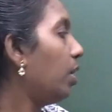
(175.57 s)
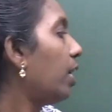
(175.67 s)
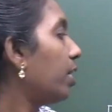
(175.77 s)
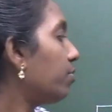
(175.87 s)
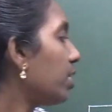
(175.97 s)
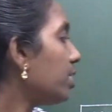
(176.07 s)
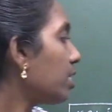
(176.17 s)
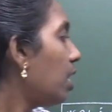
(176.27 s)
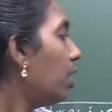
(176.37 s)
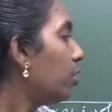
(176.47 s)
Likewise,
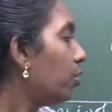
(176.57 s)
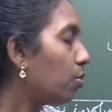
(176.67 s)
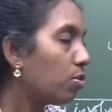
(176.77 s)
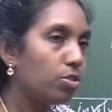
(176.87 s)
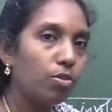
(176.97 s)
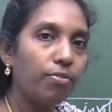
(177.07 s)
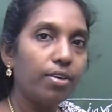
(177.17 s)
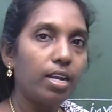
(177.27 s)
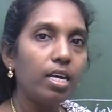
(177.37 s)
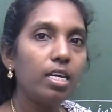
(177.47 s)

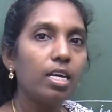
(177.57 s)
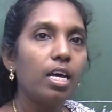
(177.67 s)
Drosophila